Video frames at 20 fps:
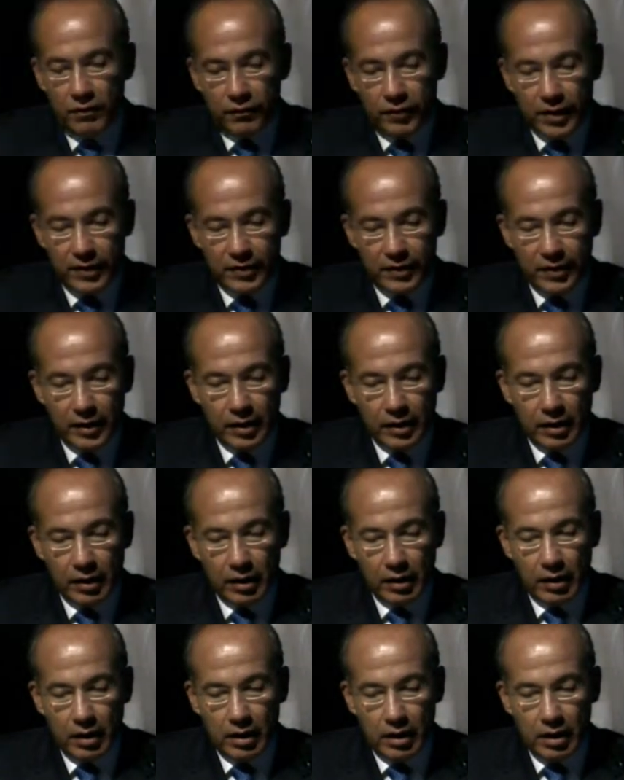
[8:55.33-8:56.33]
Frederick
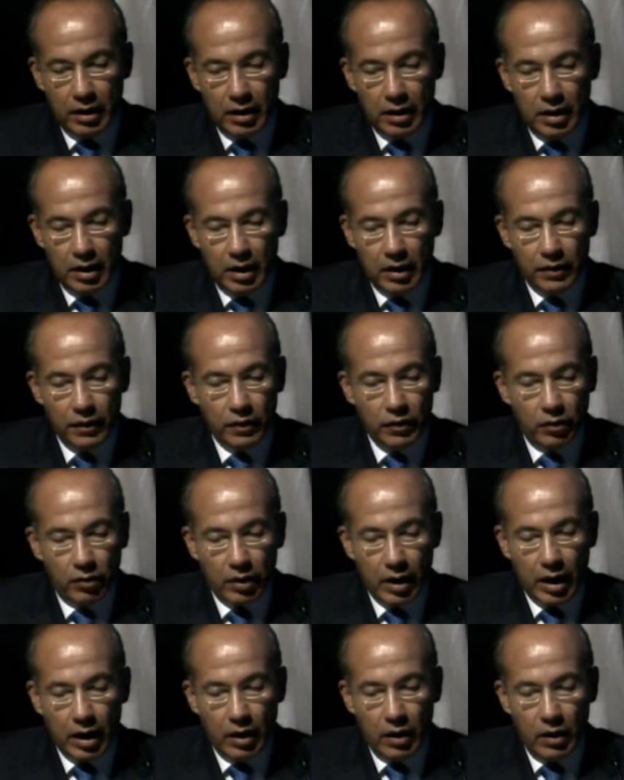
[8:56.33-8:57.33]
and
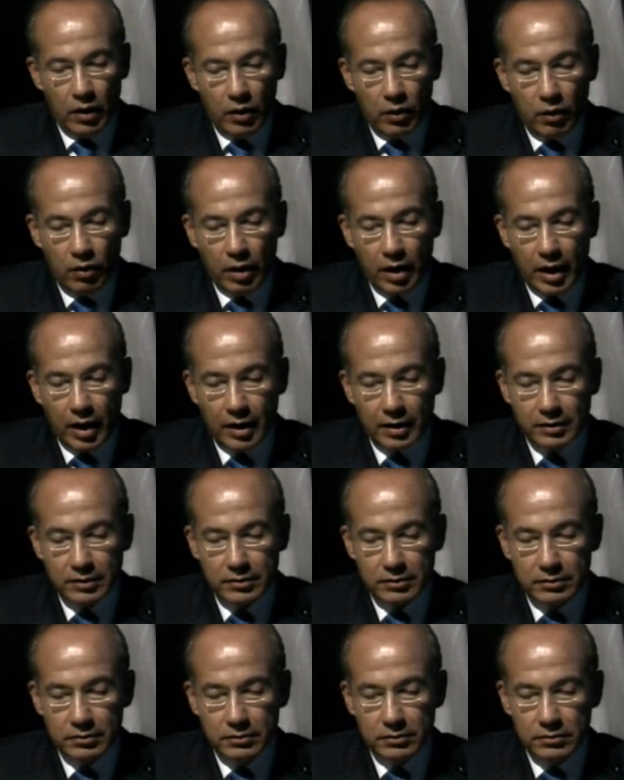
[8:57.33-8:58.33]
Nora
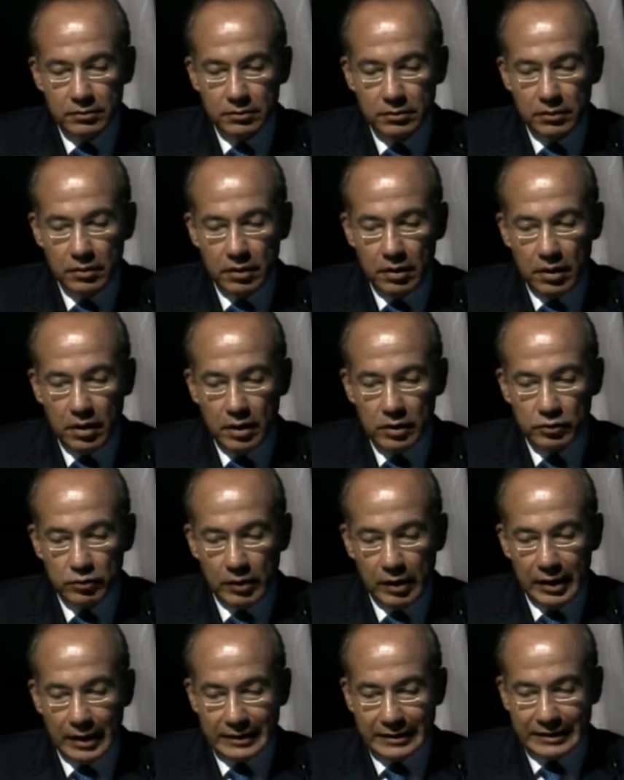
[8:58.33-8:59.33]
Urquhart, as
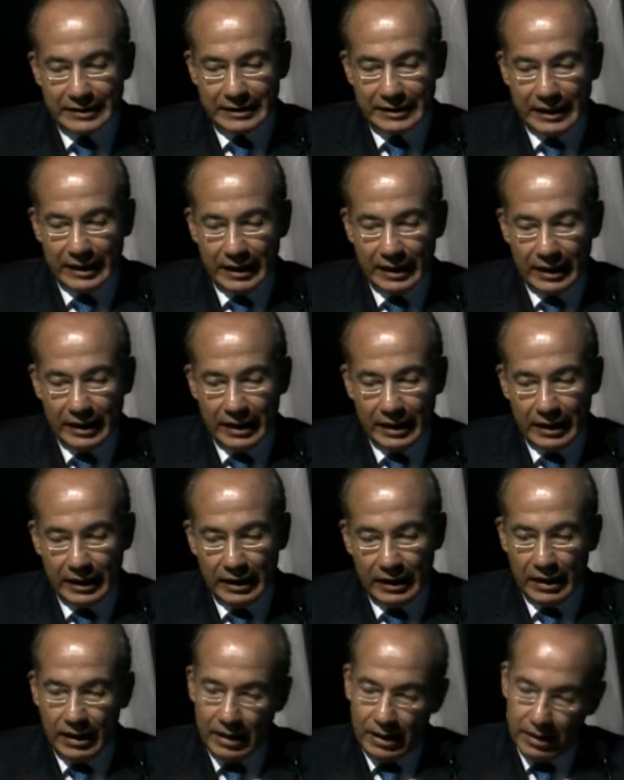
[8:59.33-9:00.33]
well as
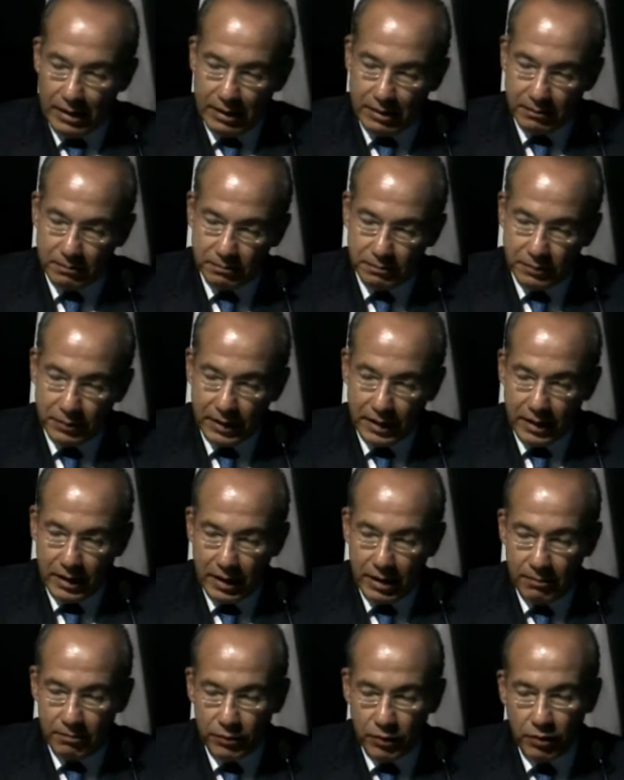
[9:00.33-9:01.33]

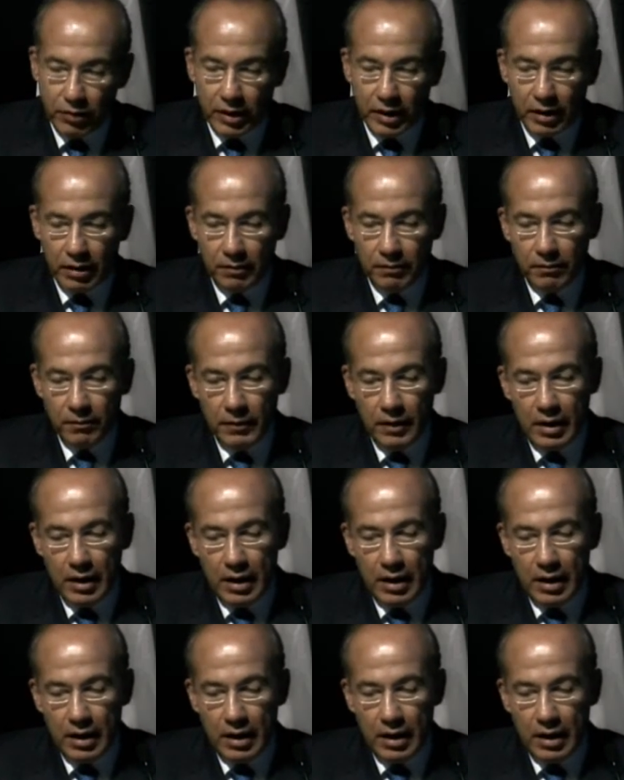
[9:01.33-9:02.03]
Ken Brugger